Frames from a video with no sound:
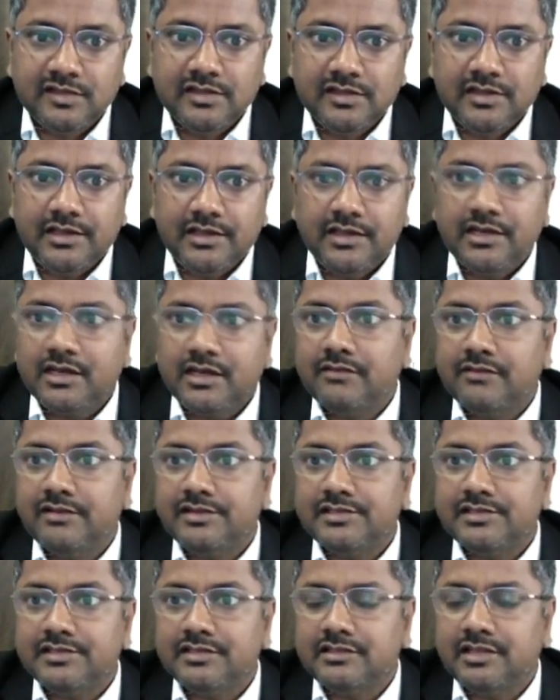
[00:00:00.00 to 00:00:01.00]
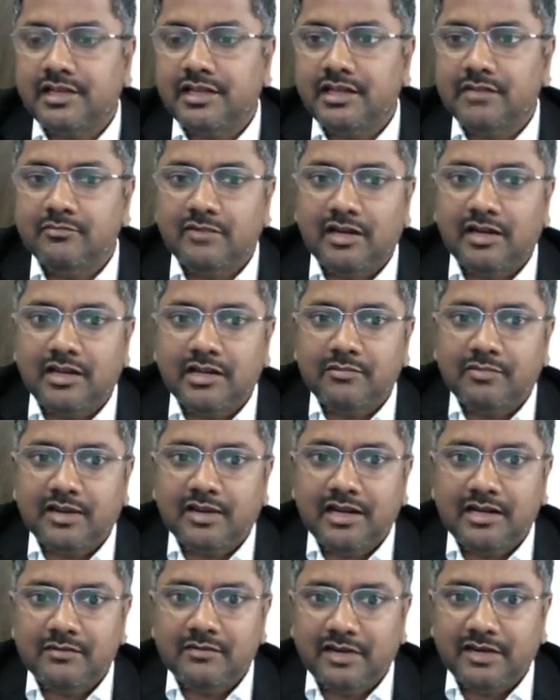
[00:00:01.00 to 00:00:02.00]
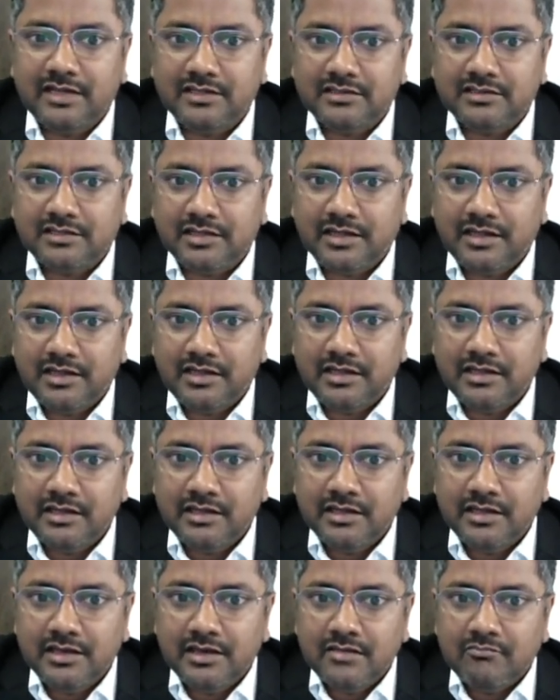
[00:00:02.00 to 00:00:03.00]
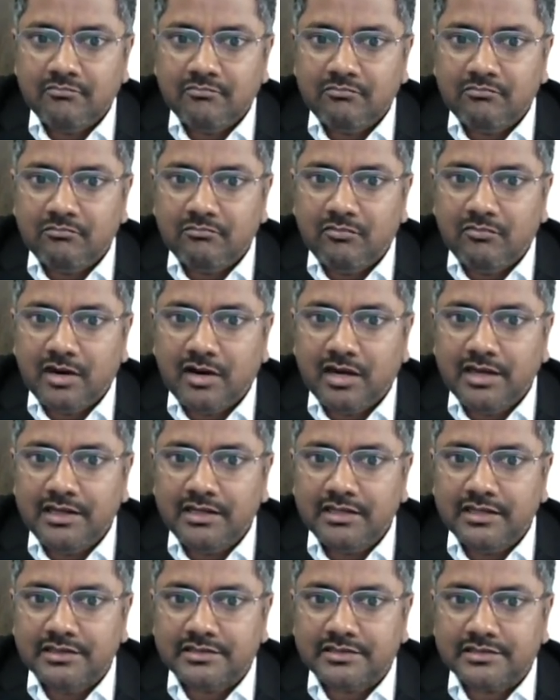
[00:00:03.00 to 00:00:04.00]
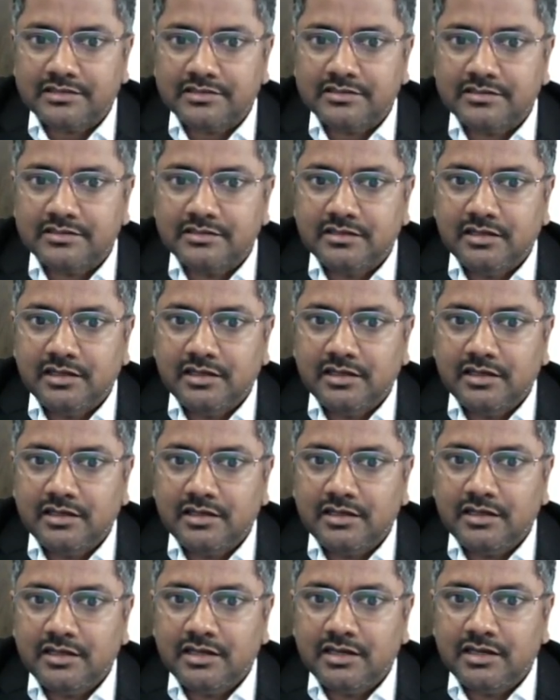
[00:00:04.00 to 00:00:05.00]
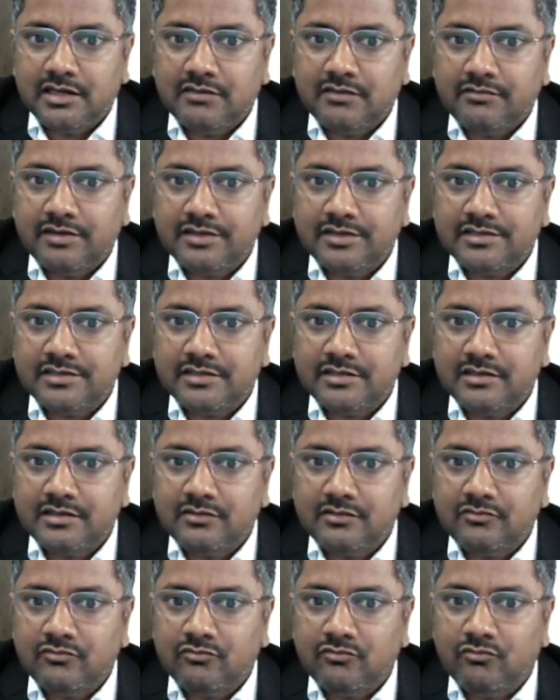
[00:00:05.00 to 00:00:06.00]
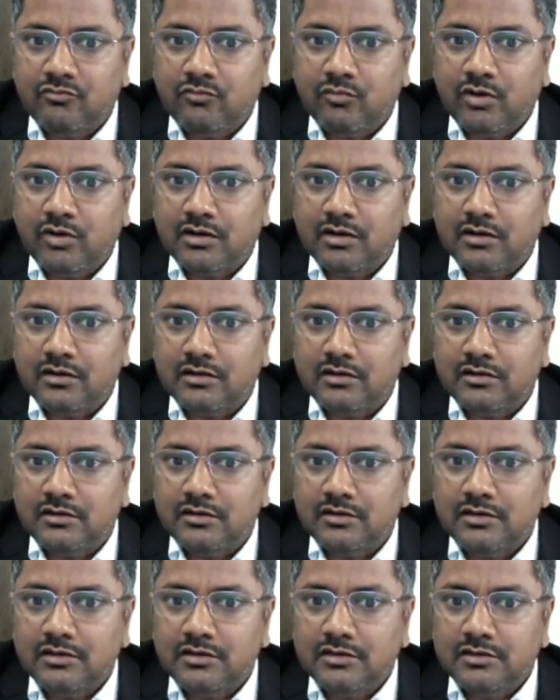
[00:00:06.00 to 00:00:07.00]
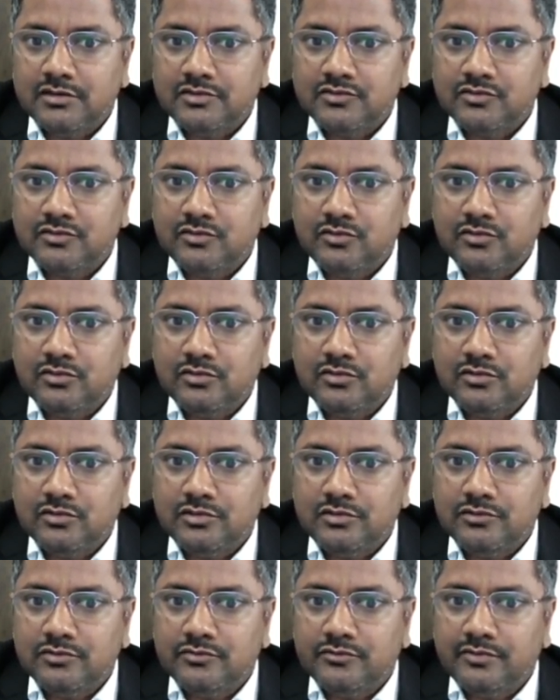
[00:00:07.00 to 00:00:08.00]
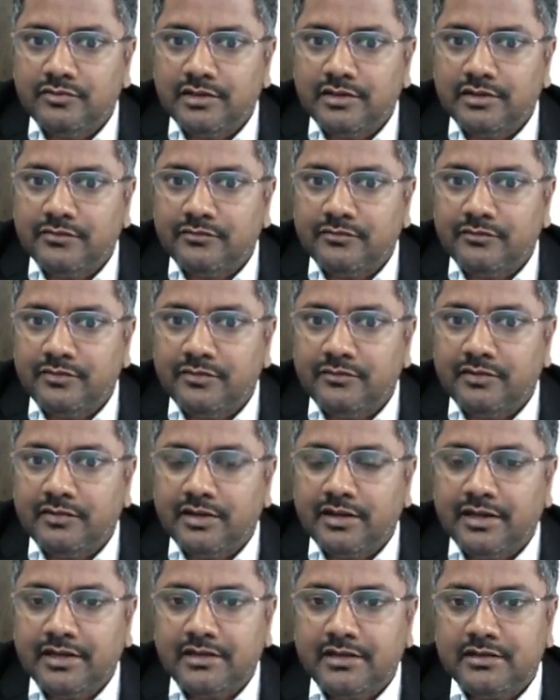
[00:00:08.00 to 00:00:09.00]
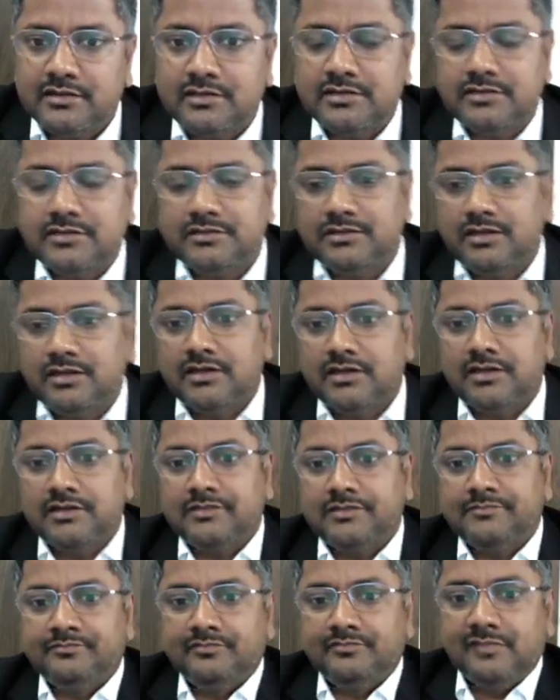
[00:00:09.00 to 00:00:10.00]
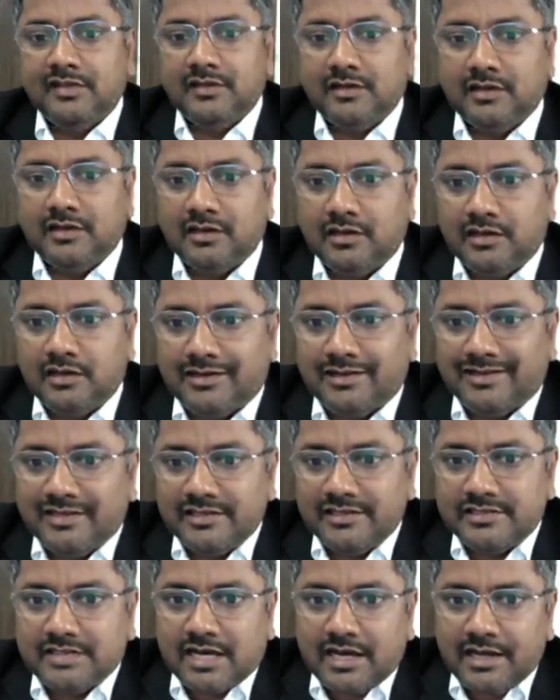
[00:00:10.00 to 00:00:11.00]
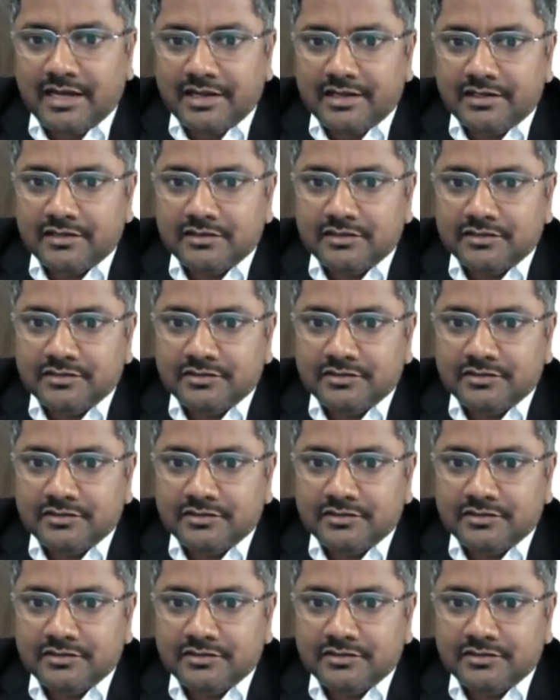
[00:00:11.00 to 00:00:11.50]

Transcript: equation 3 multiplied by 3 minus equation 1. So we will get the desired